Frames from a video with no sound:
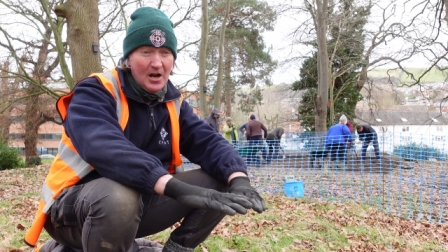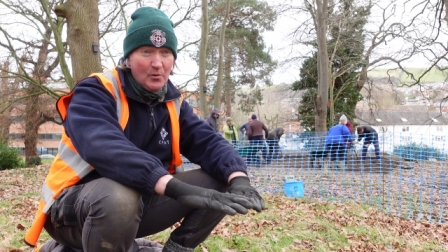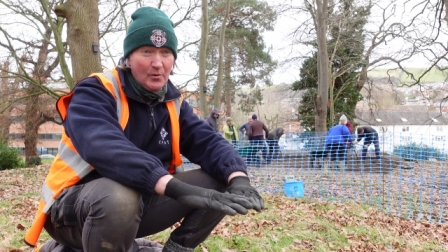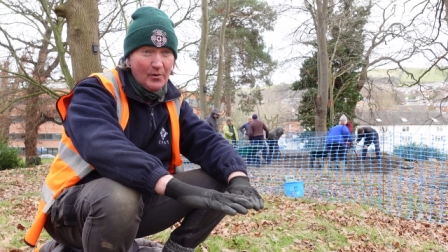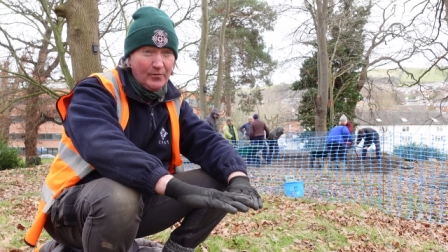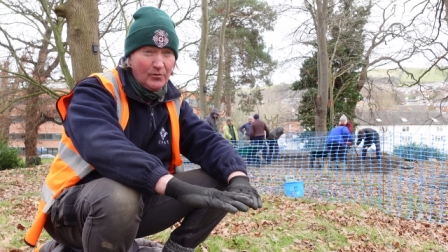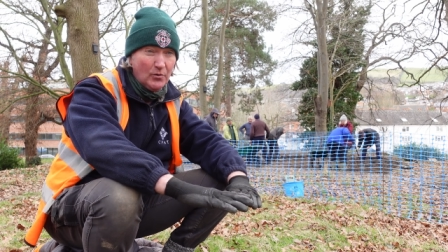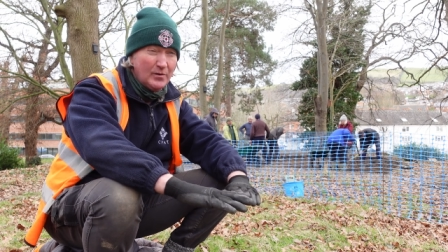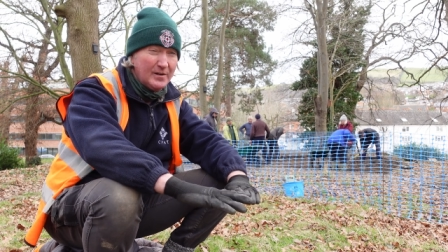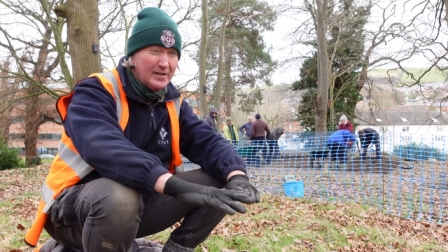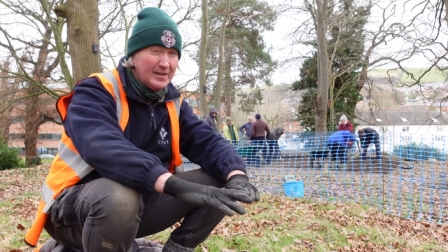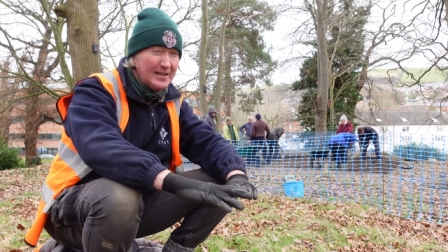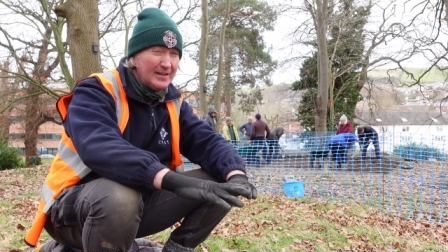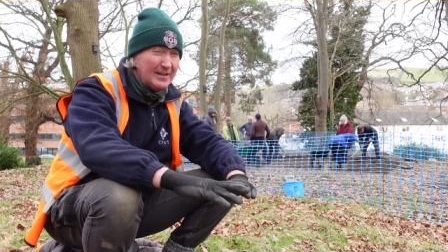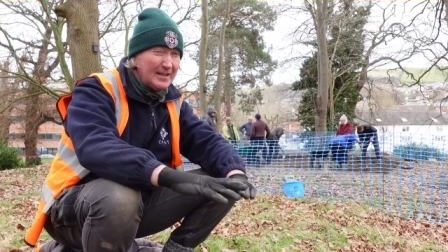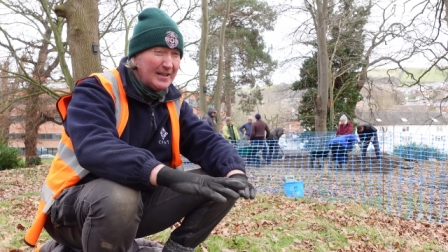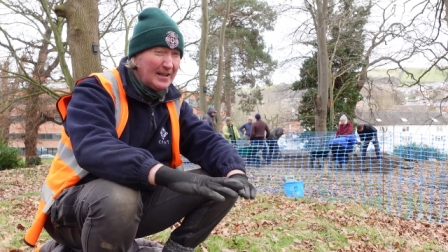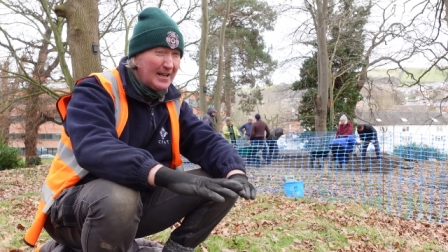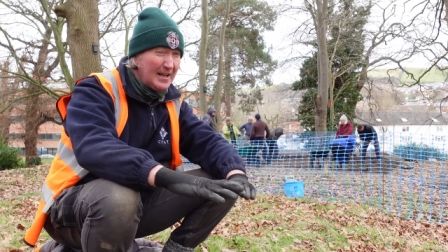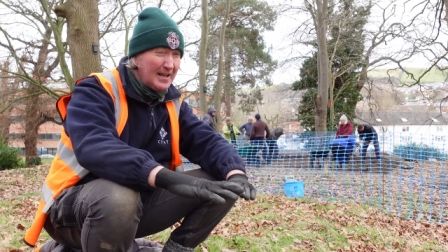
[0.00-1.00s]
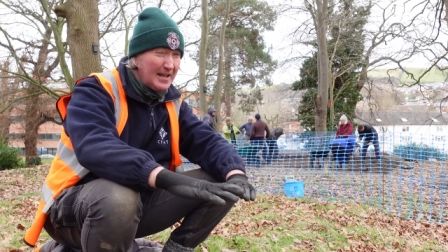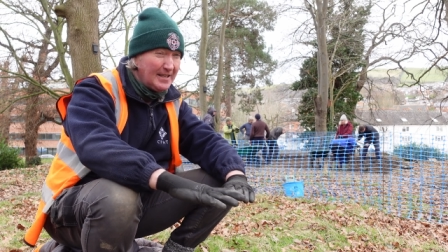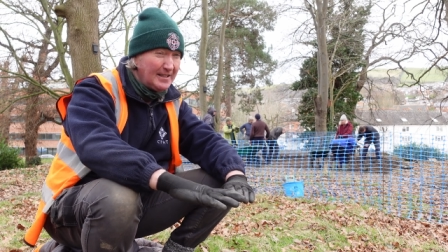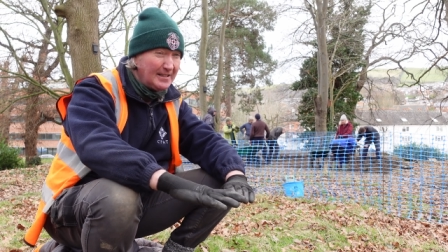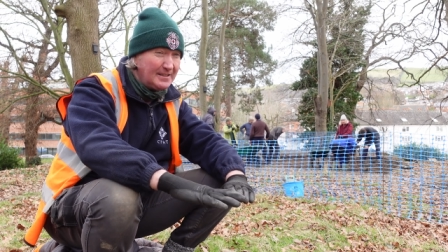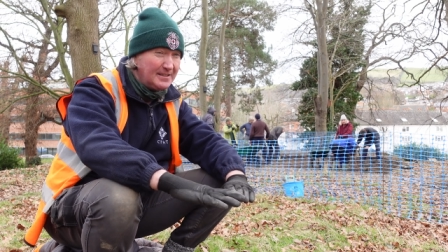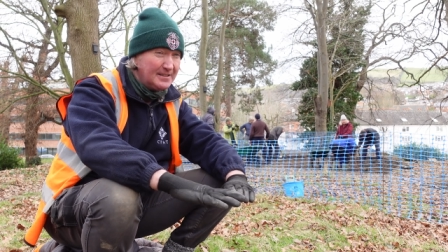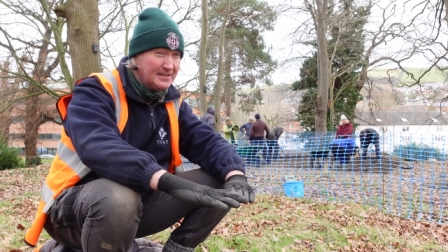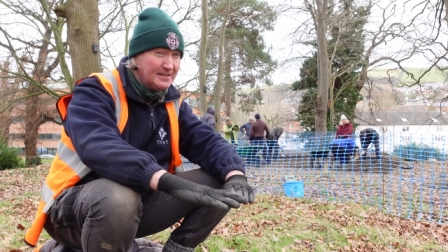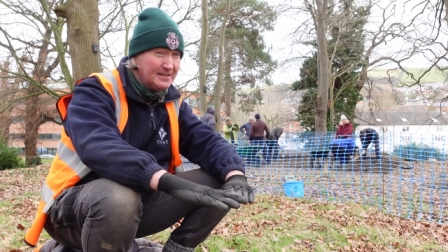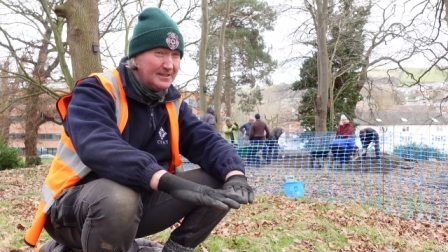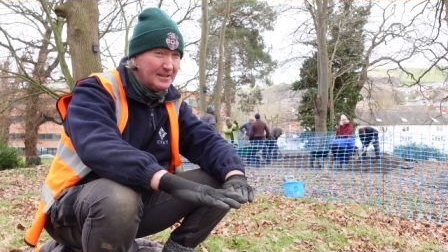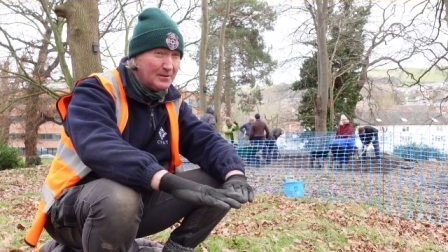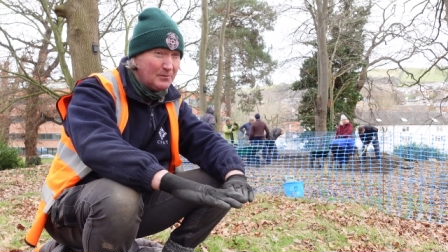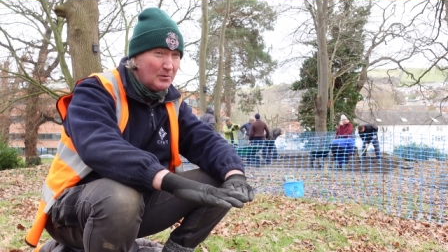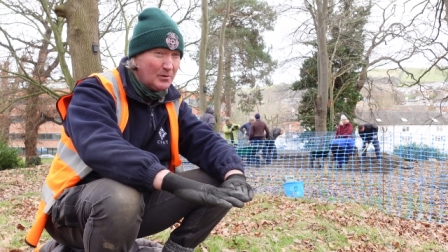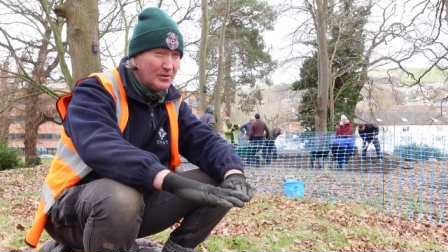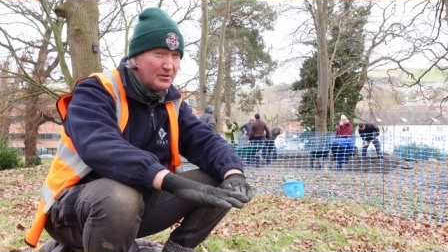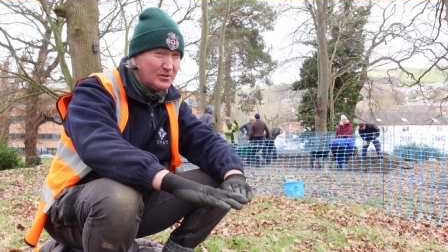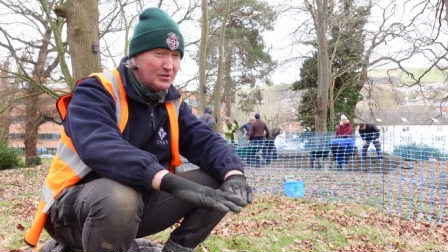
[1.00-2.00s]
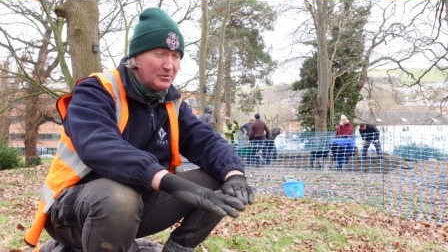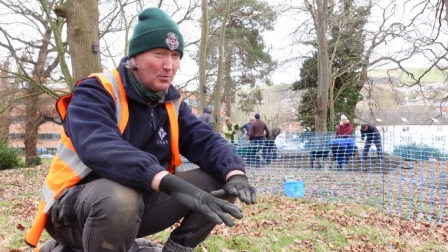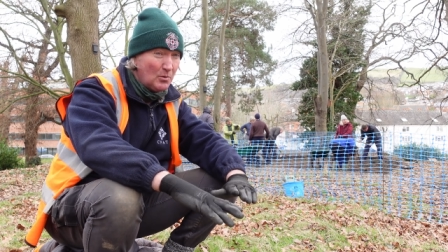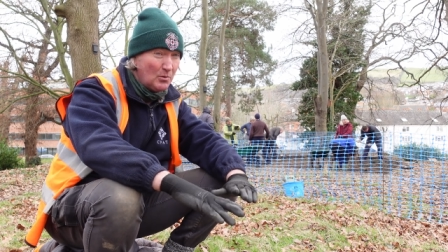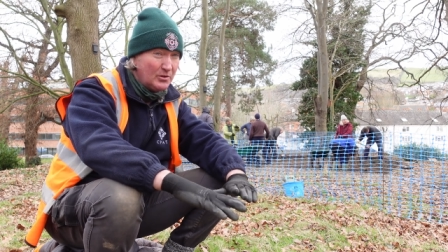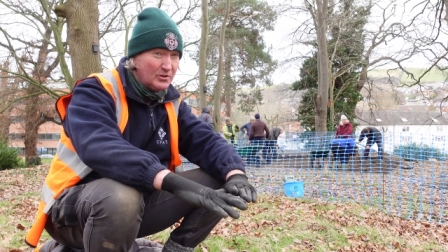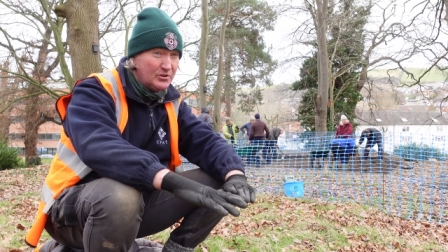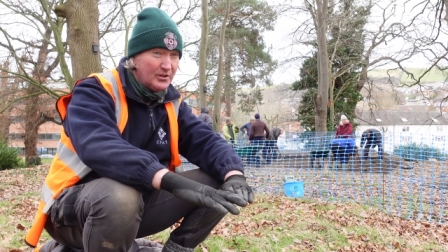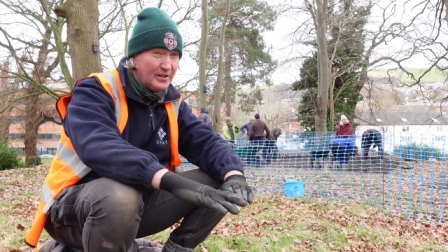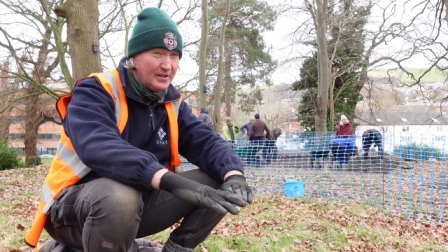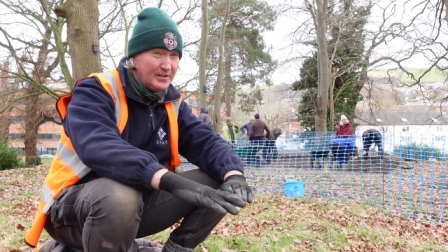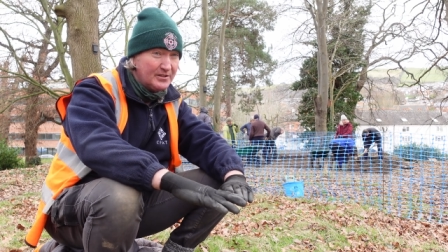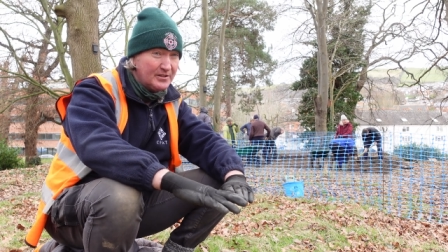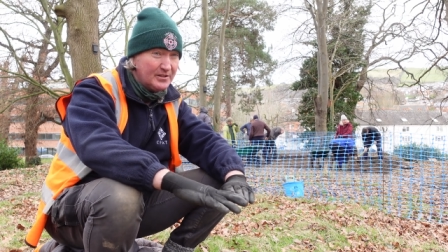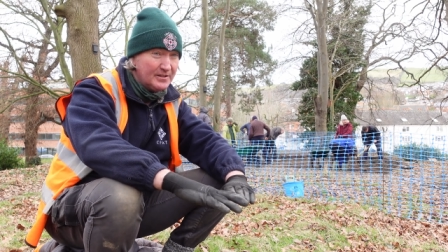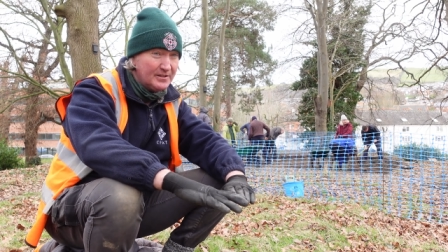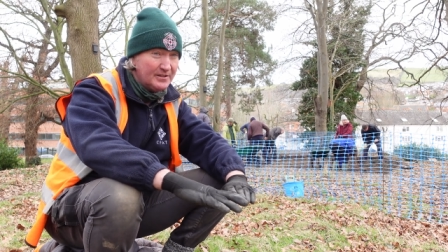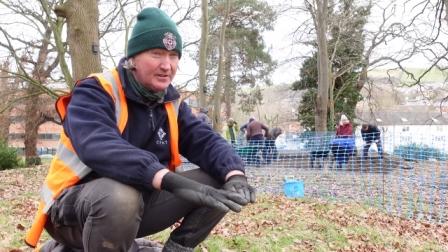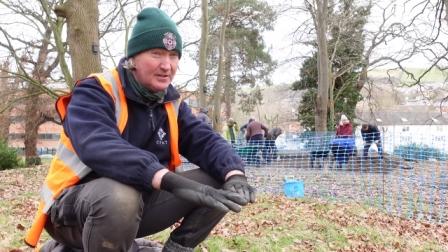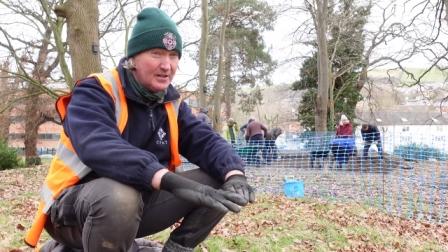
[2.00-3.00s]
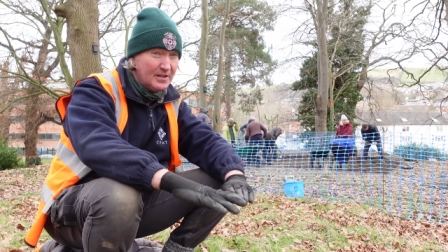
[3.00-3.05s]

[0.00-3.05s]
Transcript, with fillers: We've already had little hints in one of the smaller trenches